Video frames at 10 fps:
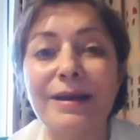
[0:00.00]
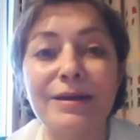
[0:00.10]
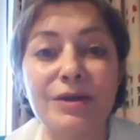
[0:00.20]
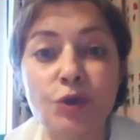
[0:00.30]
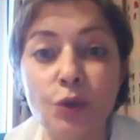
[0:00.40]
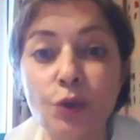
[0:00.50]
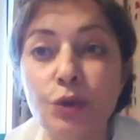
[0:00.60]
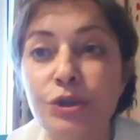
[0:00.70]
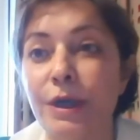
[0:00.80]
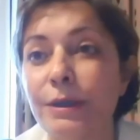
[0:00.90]

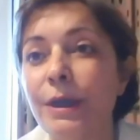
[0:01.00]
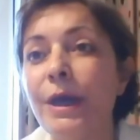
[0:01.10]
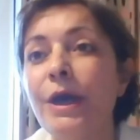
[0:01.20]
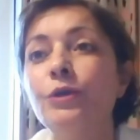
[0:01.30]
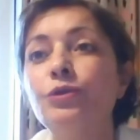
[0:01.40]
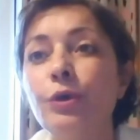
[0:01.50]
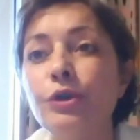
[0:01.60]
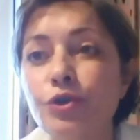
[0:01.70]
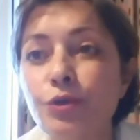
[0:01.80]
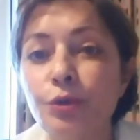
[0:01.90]
resolution to
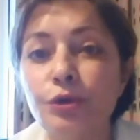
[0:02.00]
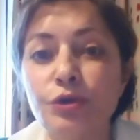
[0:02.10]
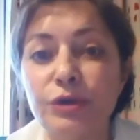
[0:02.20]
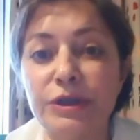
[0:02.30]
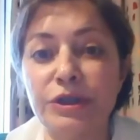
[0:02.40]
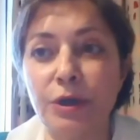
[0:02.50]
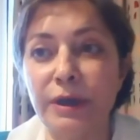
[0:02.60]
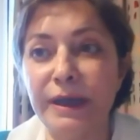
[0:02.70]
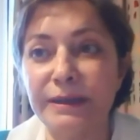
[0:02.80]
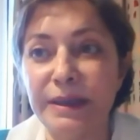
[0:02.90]
ensure judicial
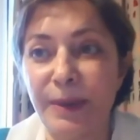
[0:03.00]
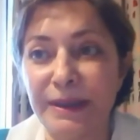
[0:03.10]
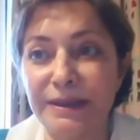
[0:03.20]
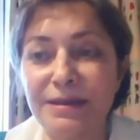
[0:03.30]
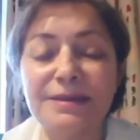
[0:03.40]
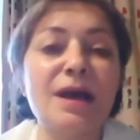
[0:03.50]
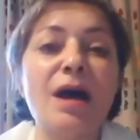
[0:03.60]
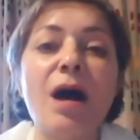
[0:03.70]
independence